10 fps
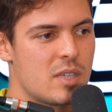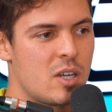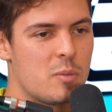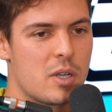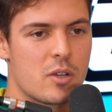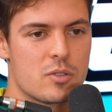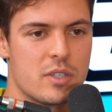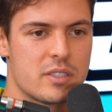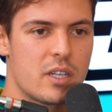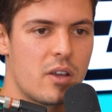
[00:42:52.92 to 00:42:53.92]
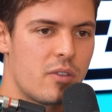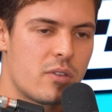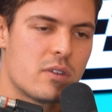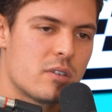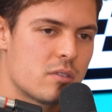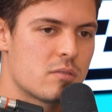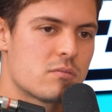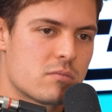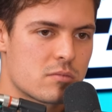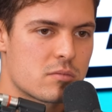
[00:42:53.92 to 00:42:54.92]
so, I normally go to the south. Uh,
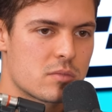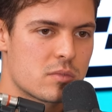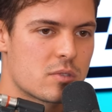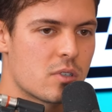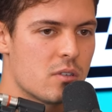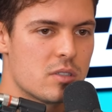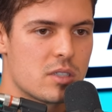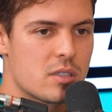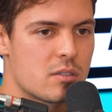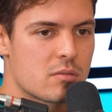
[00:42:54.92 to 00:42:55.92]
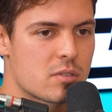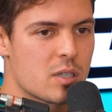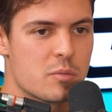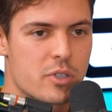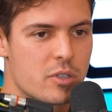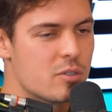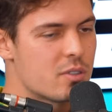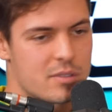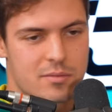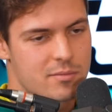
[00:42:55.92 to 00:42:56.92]
it's called uh,
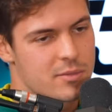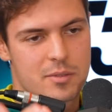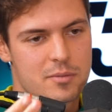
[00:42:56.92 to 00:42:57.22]
Camboriú, oh,